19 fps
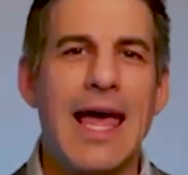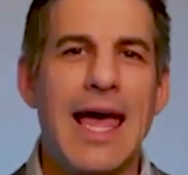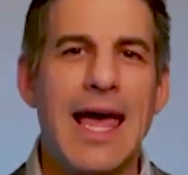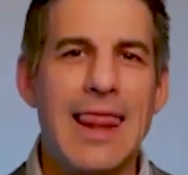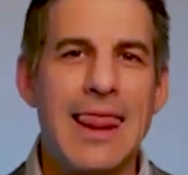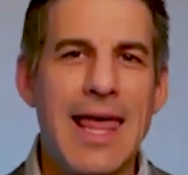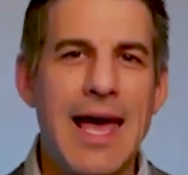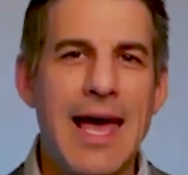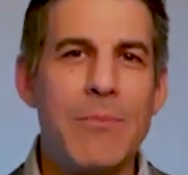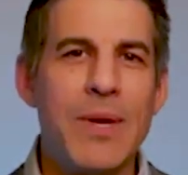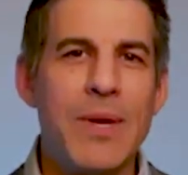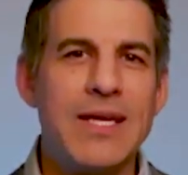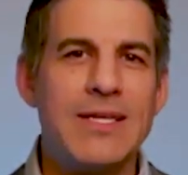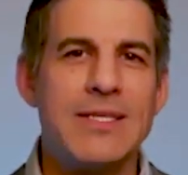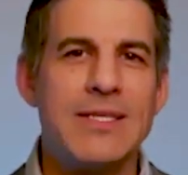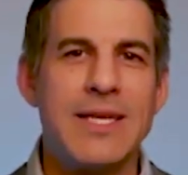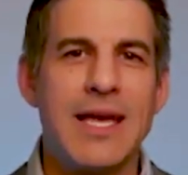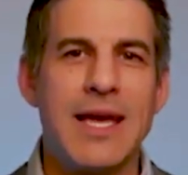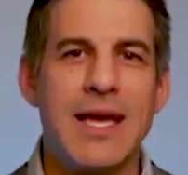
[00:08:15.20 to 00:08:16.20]
That being
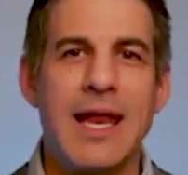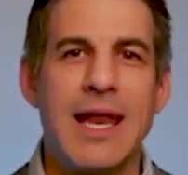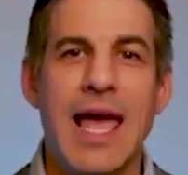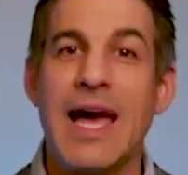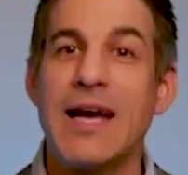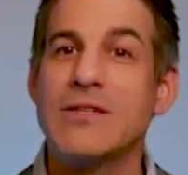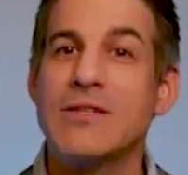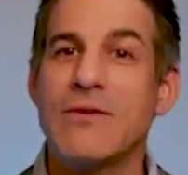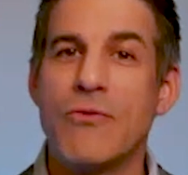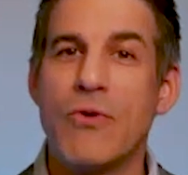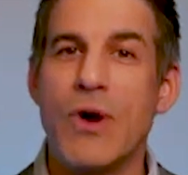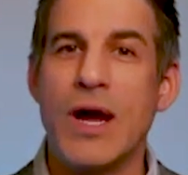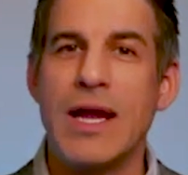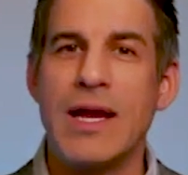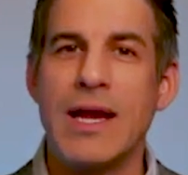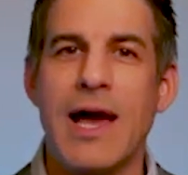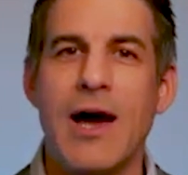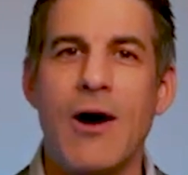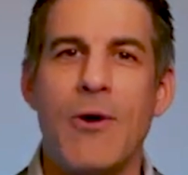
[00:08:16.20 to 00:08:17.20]
said, as of right
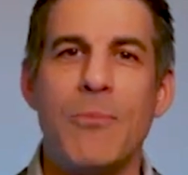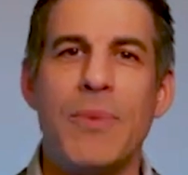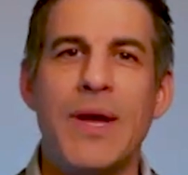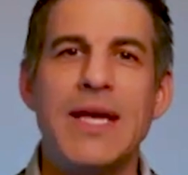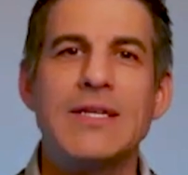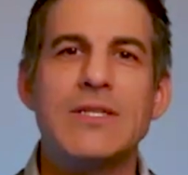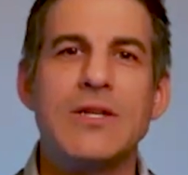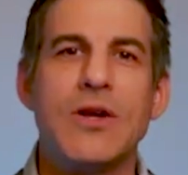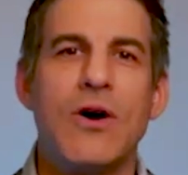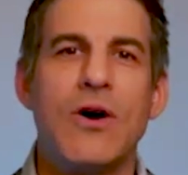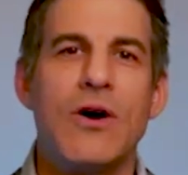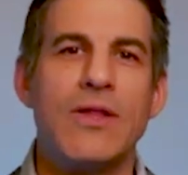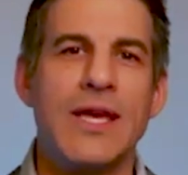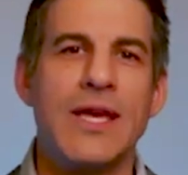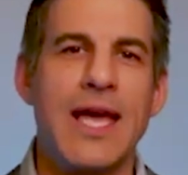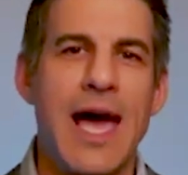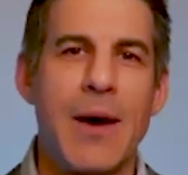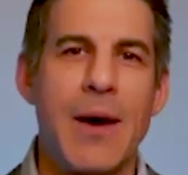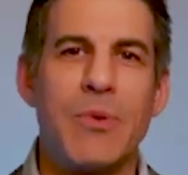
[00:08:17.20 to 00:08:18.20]
now, based on the
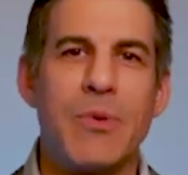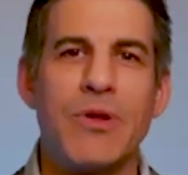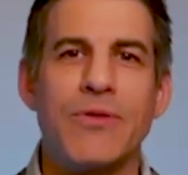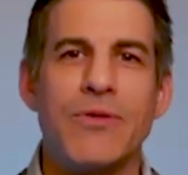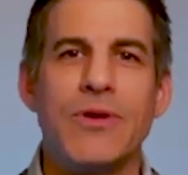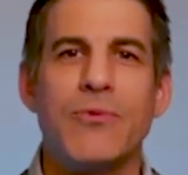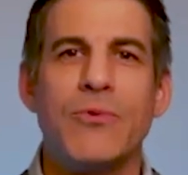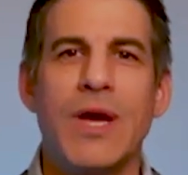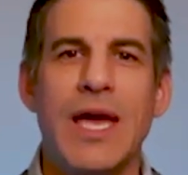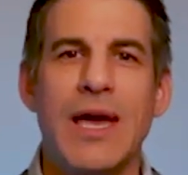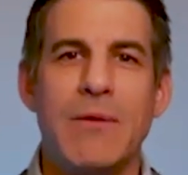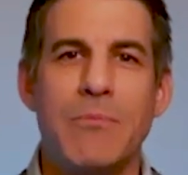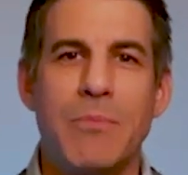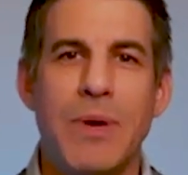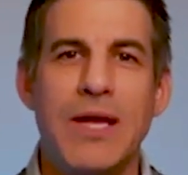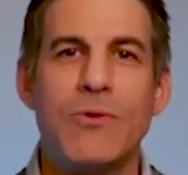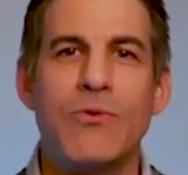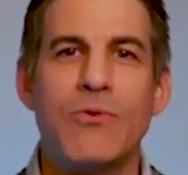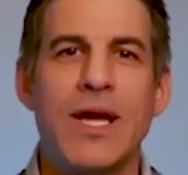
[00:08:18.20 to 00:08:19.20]
capital that we have
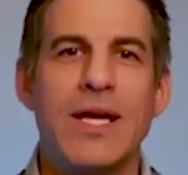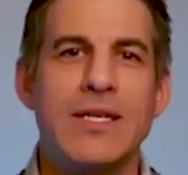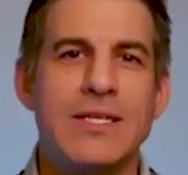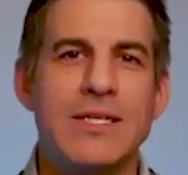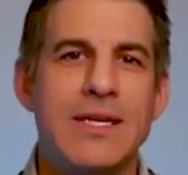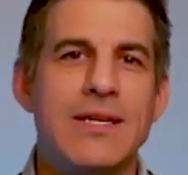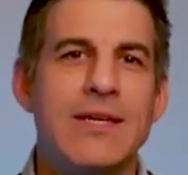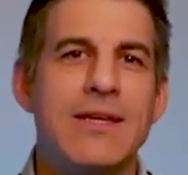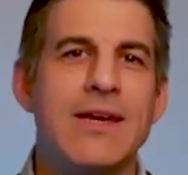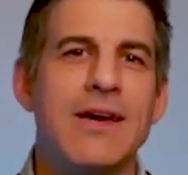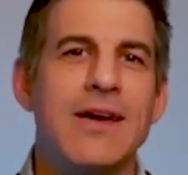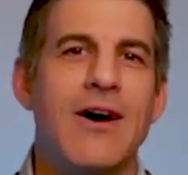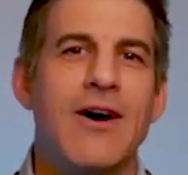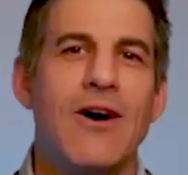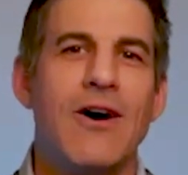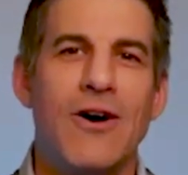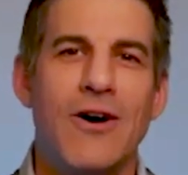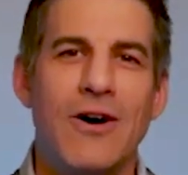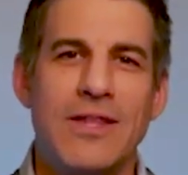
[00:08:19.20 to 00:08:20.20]
been raising
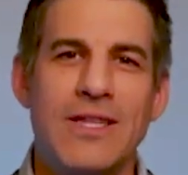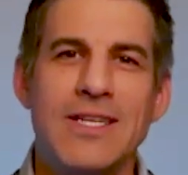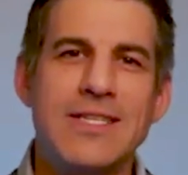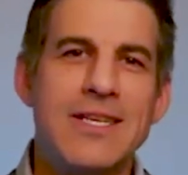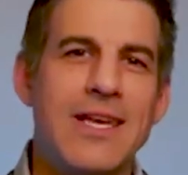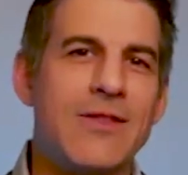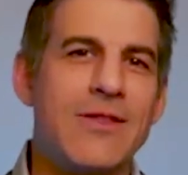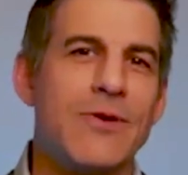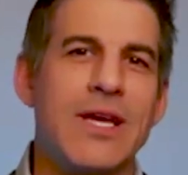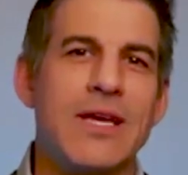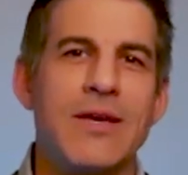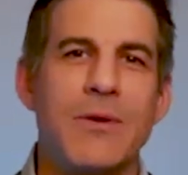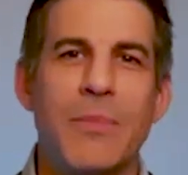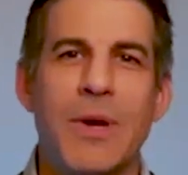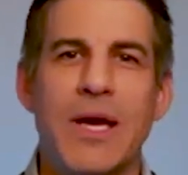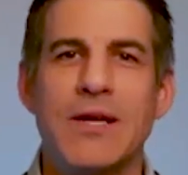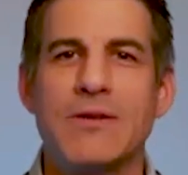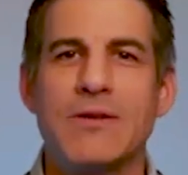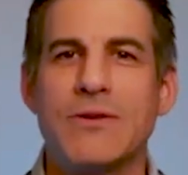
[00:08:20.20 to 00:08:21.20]
on these other
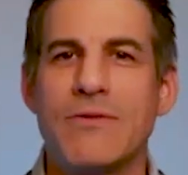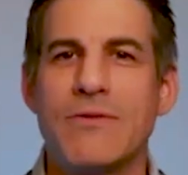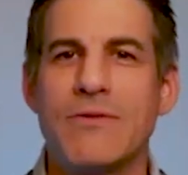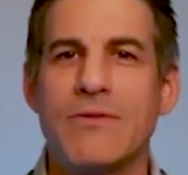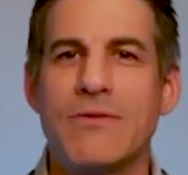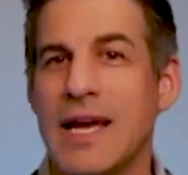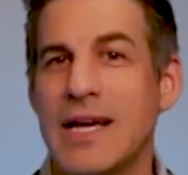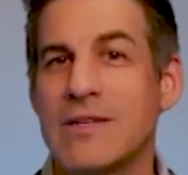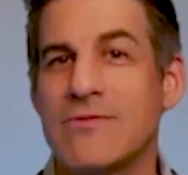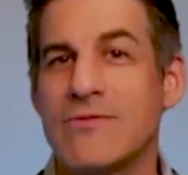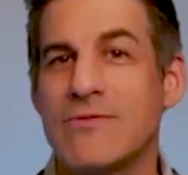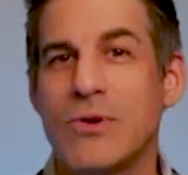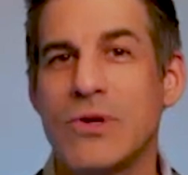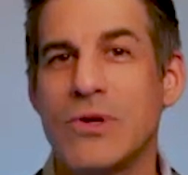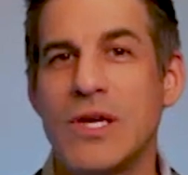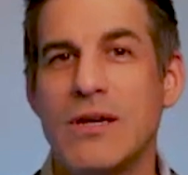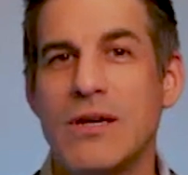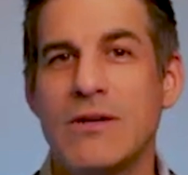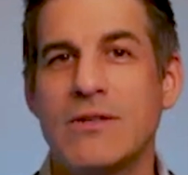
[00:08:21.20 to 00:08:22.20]
incubators over the last few
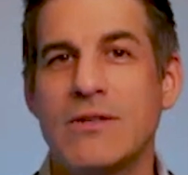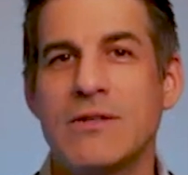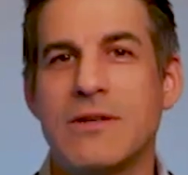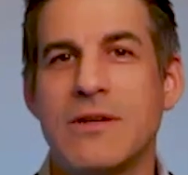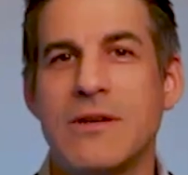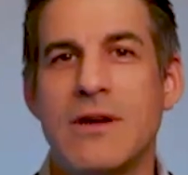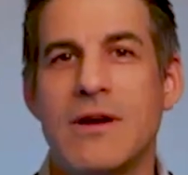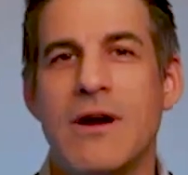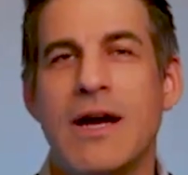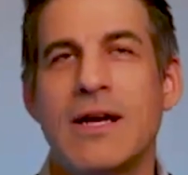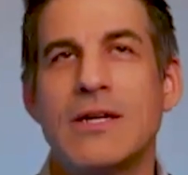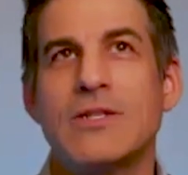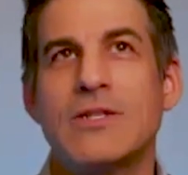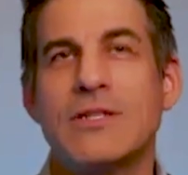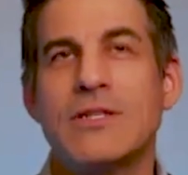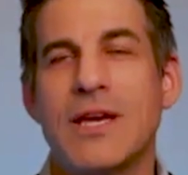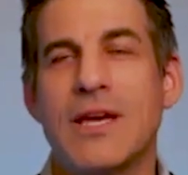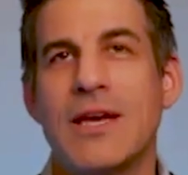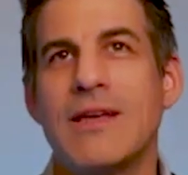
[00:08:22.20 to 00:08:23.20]
years, or I should
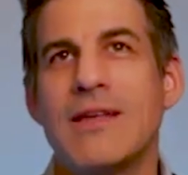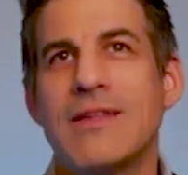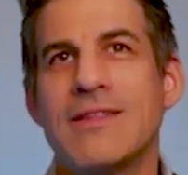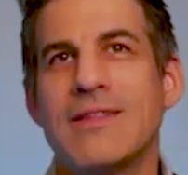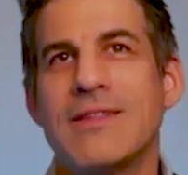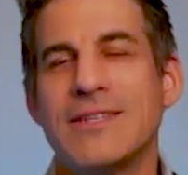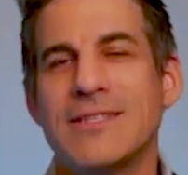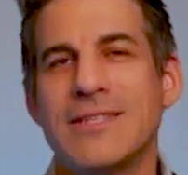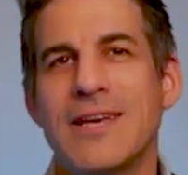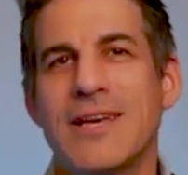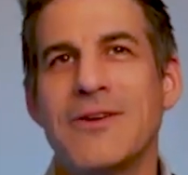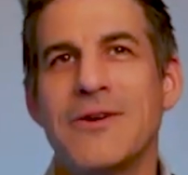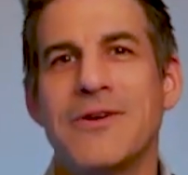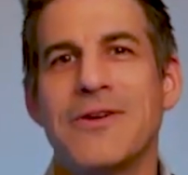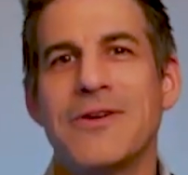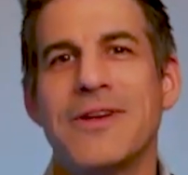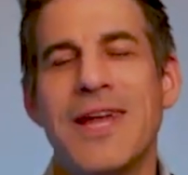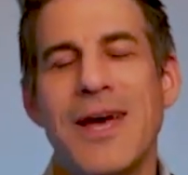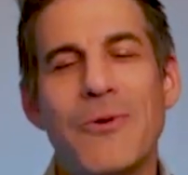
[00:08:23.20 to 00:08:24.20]
say these other
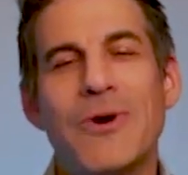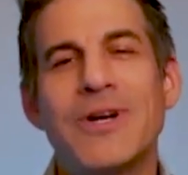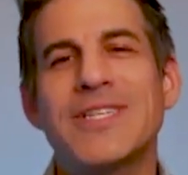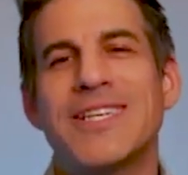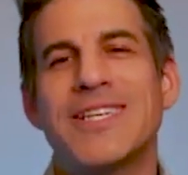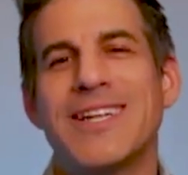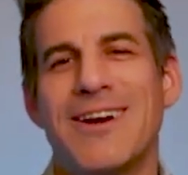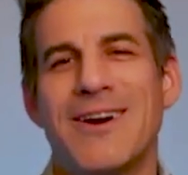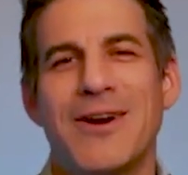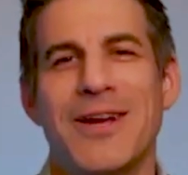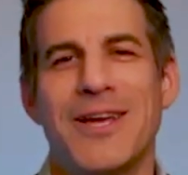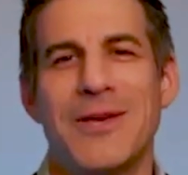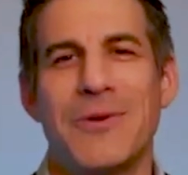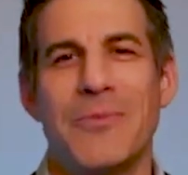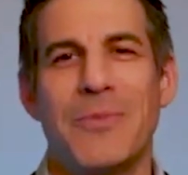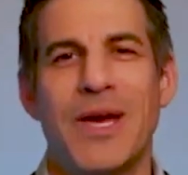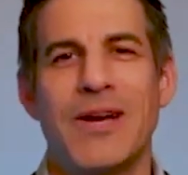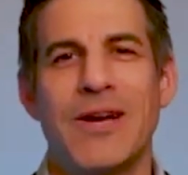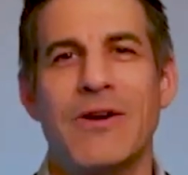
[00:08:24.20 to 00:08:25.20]
networks in our
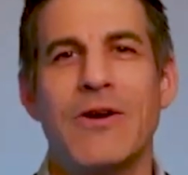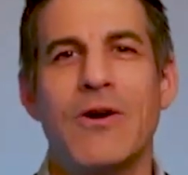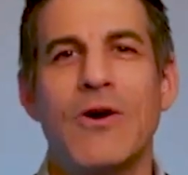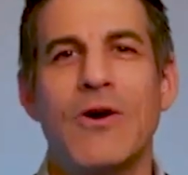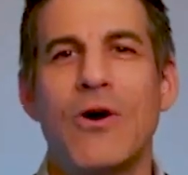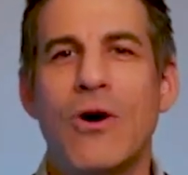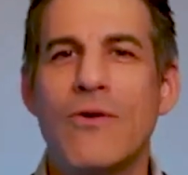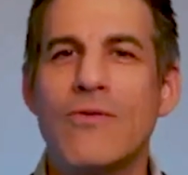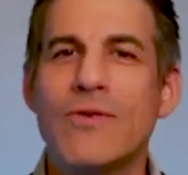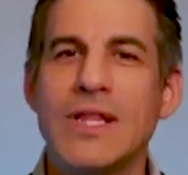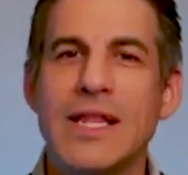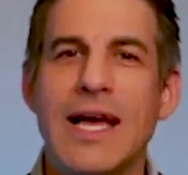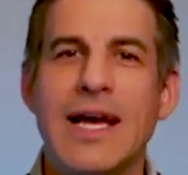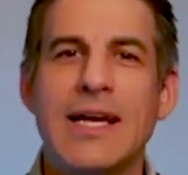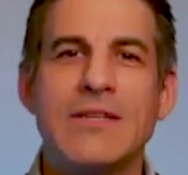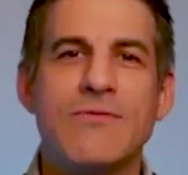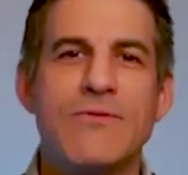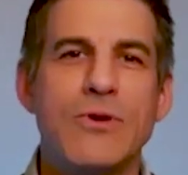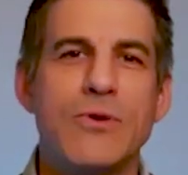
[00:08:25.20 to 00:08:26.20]
incubator over the
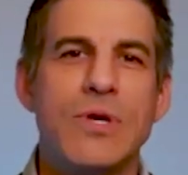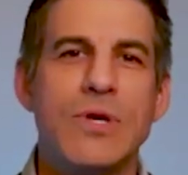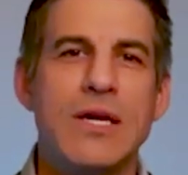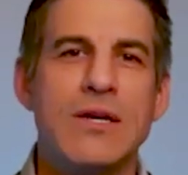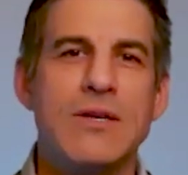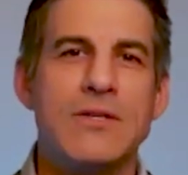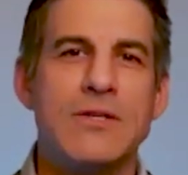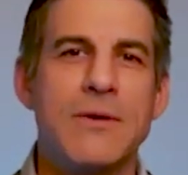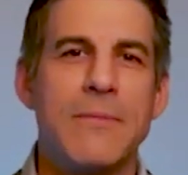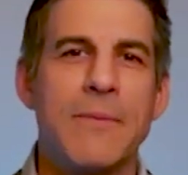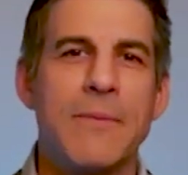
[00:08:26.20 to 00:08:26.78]
last few years,